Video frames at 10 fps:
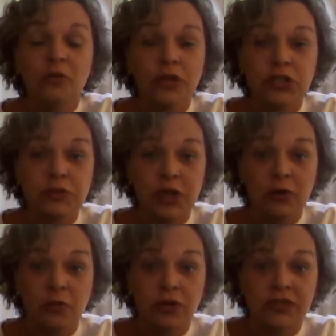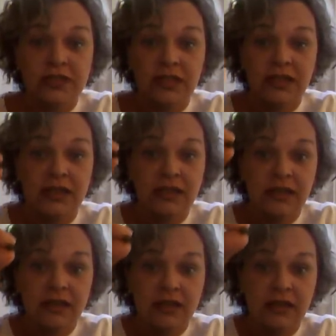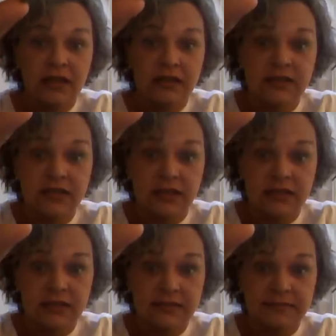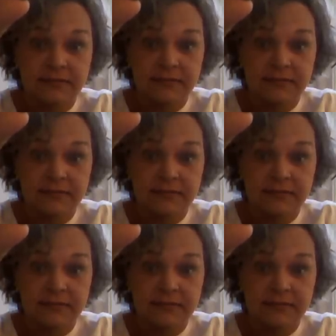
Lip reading: what you don't want to see is this.